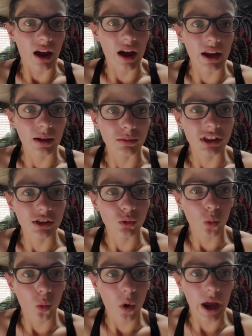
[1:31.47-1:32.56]
I am
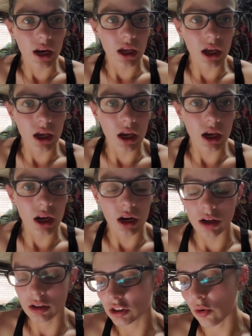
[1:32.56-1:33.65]
sweating.
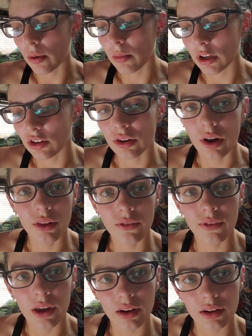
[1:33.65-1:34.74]
So I might turn on the
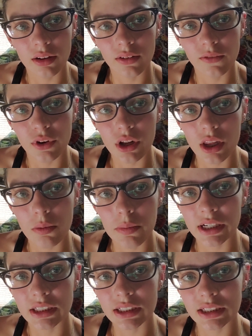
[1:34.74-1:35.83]
fan for a little
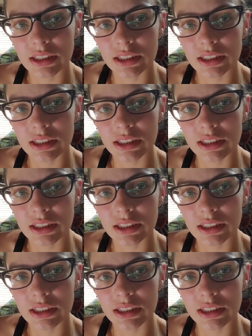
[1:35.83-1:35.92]
bit.